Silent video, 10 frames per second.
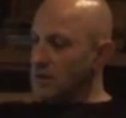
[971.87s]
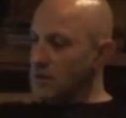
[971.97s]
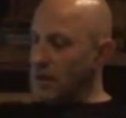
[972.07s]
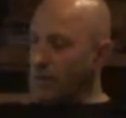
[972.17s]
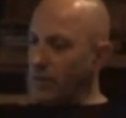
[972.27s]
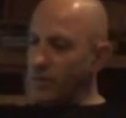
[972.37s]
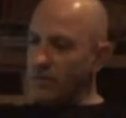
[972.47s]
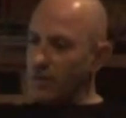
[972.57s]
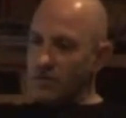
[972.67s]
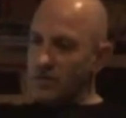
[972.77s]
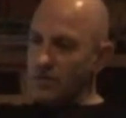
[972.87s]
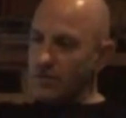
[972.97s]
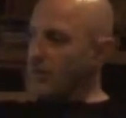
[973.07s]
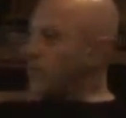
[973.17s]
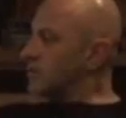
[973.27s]
come up with some sort of
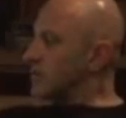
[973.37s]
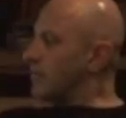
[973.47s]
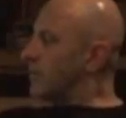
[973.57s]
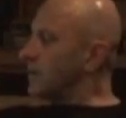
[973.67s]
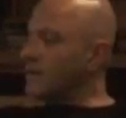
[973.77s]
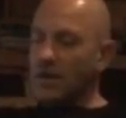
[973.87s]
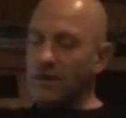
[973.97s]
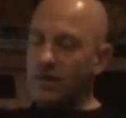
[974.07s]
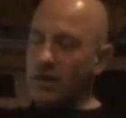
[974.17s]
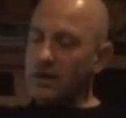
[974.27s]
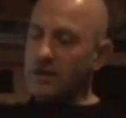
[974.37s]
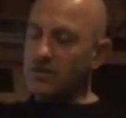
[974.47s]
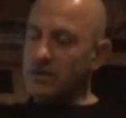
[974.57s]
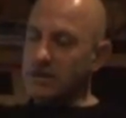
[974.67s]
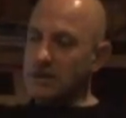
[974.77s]
riff or something that I find
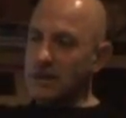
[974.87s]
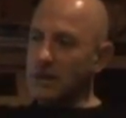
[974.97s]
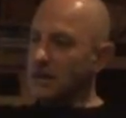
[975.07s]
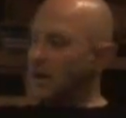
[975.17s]
interesting,